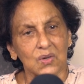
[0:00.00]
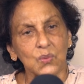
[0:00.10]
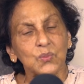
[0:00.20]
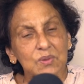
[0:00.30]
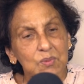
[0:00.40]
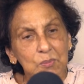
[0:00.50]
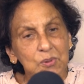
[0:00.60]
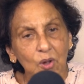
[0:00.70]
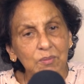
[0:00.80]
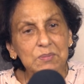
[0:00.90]
we were
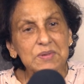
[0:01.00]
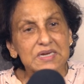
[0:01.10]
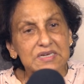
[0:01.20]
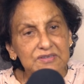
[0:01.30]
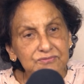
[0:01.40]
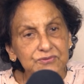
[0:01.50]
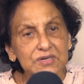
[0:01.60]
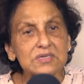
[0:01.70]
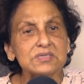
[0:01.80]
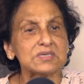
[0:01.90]
probably
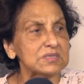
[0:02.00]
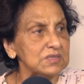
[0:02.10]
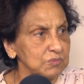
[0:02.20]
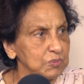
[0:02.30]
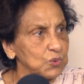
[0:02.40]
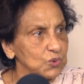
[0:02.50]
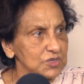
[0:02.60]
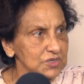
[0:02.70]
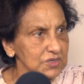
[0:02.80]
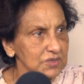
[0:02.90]
different in the
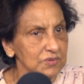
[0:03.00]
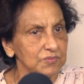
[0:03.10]
port.